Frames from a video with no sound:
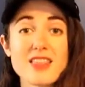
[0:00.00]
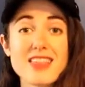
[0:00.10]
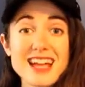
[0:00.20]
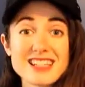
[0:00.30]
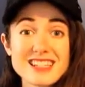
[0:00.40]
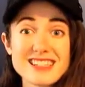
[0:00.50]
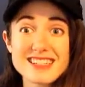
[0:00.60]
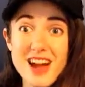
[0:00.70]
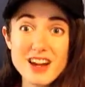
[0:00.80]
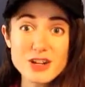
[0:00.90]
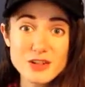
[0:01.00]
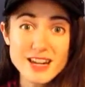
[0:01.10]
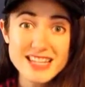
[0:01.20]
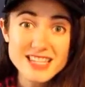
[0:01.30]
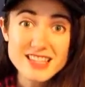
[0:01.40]
That's not a
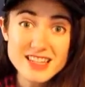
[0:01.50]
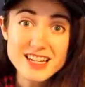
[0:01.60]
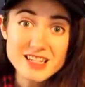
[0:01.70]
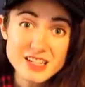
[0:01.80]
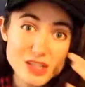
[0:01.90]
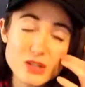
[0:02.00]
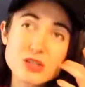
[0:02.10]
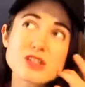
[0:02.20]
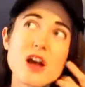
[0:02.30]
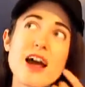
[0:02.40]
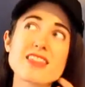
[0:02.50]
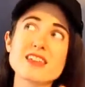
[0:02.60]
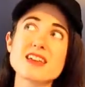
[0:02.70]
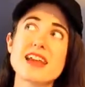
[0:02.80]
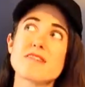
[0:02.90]
crazy thing to do. So I
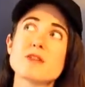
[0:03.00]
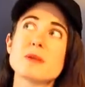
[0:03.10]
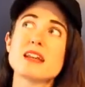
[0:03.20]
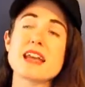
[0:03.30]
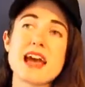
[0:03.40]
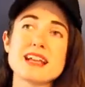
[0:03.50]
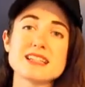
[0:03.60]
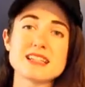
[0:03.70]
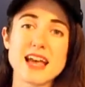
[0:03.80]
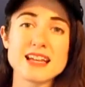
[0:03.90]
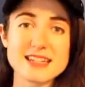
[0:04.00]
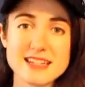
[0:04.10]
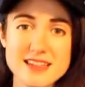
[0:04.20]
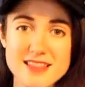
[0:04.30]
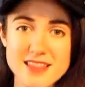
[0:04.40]
think everybody has this
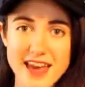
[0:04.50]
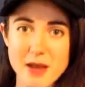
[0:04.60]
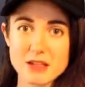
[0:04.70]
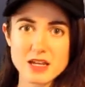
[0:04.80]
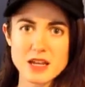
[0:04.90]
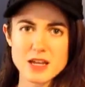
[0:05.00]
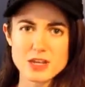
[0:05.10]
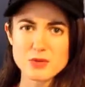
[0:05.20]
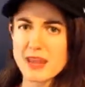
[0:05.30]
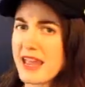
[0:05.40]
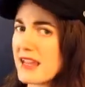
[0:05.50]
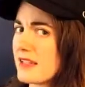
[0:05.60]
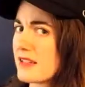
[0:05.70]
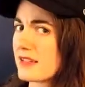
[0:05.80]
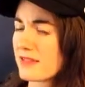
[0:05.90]
idea that you
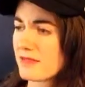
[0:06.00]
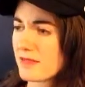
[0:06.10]
can't